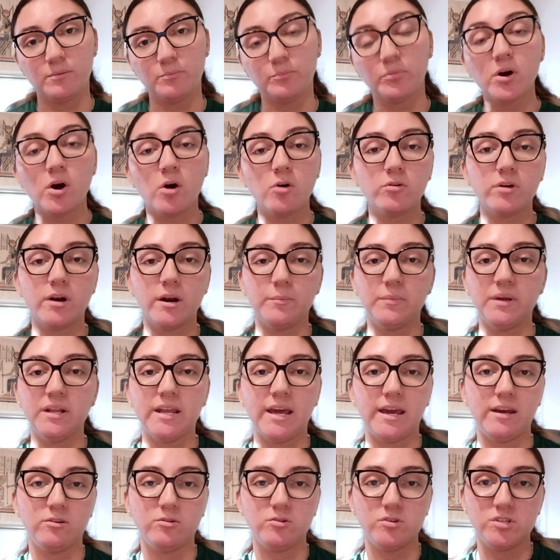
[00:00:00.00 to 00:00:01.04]
programming
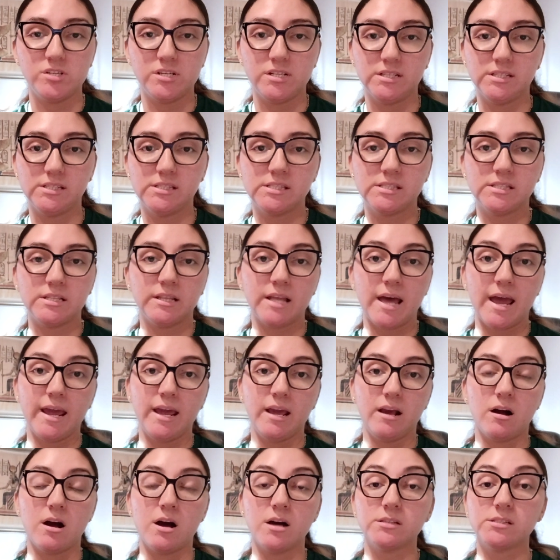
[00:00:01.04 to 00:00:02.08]
languages like
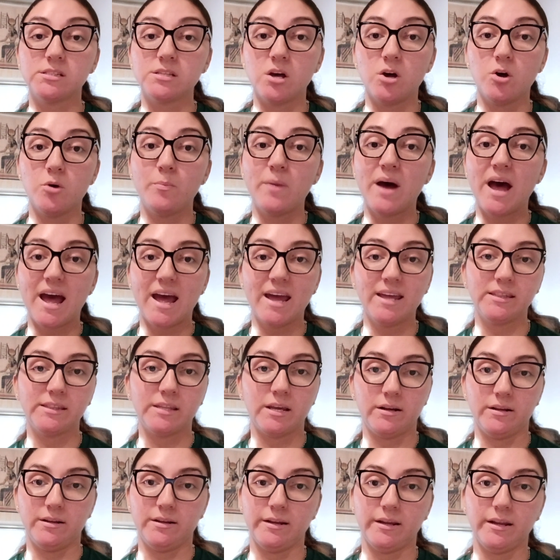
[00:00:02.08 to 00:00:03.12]
also
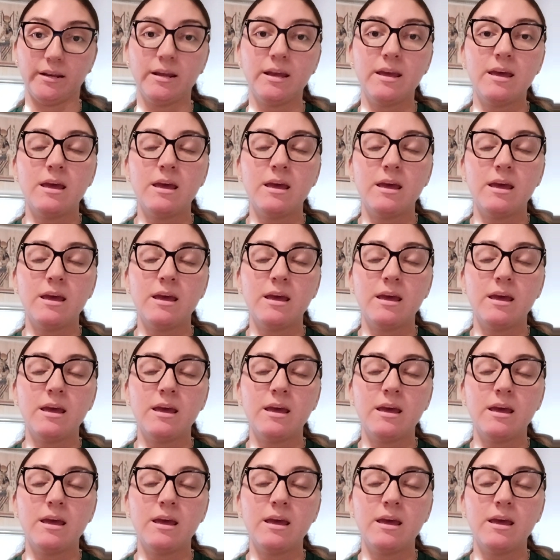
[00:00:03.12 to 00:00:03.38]
Python.